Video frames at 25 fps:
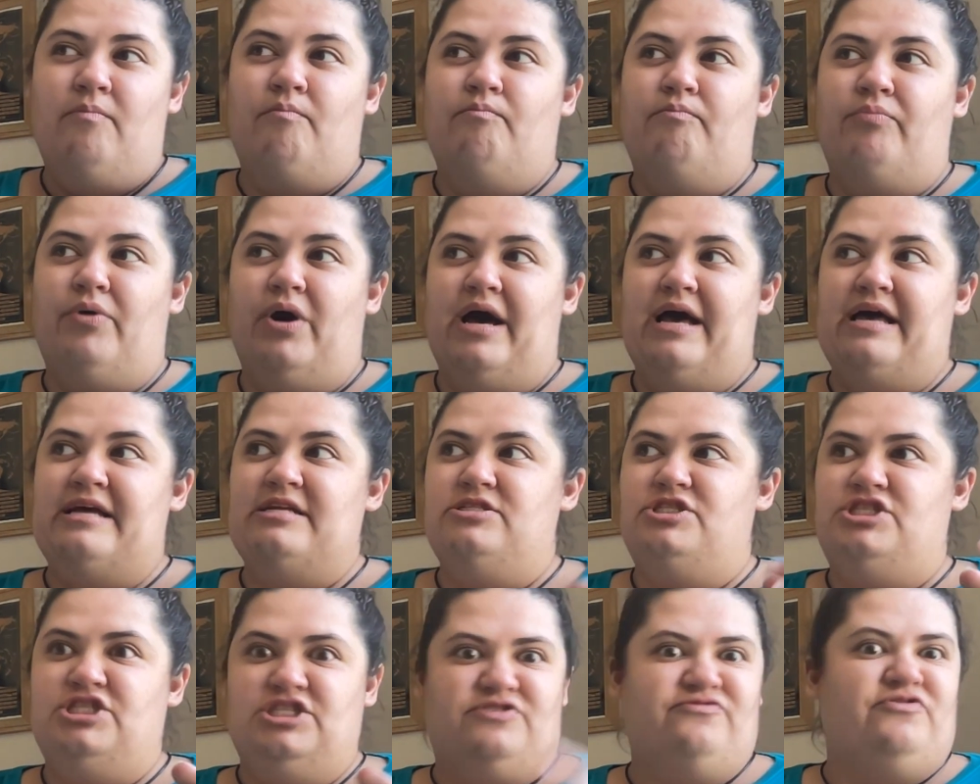
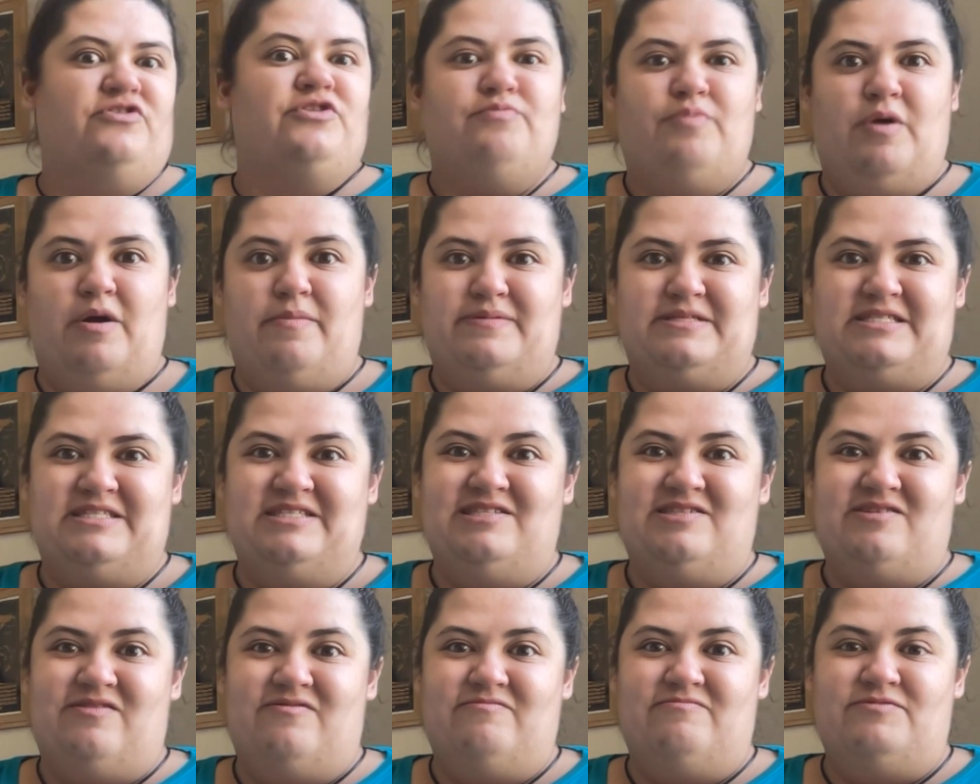but just for the
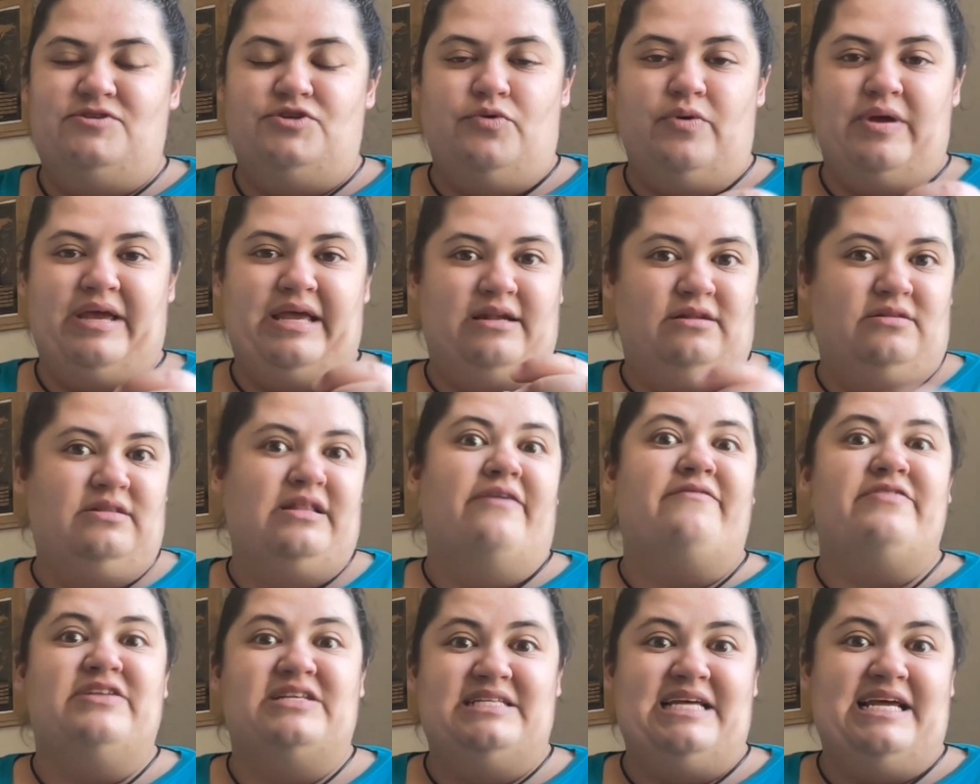purposes of doing an
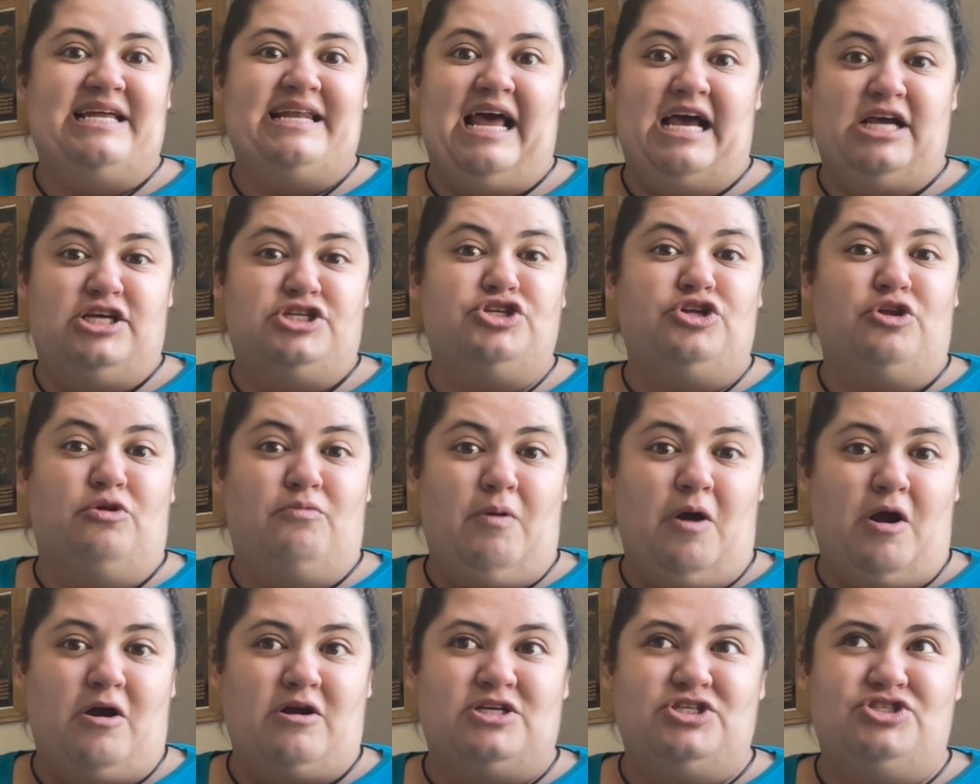11-day national
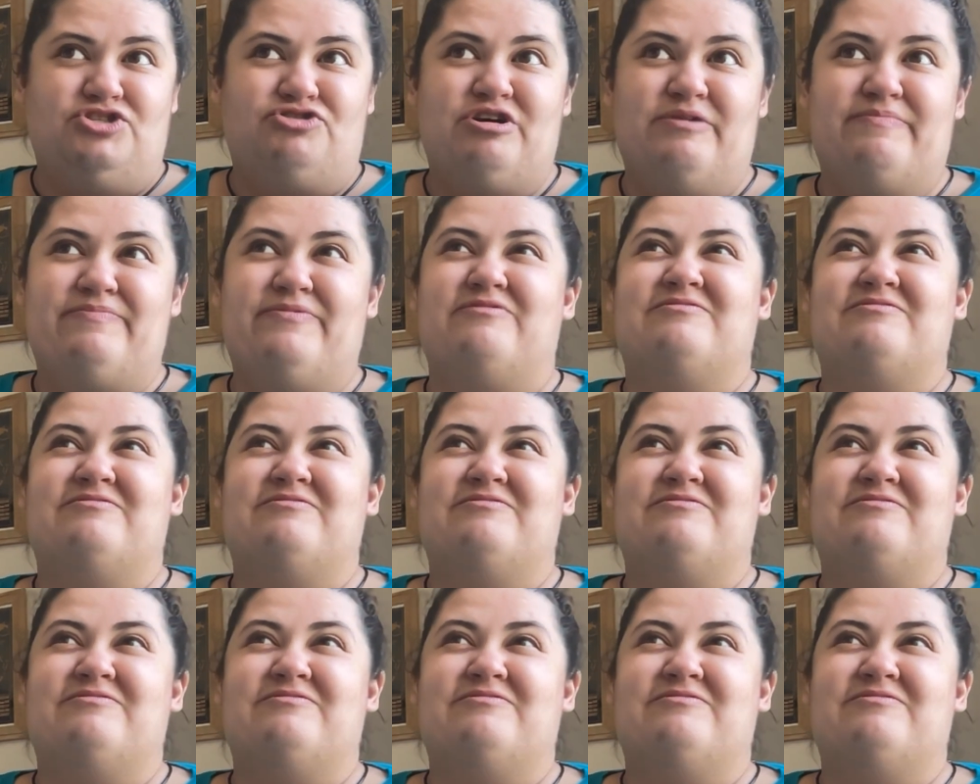parks trip,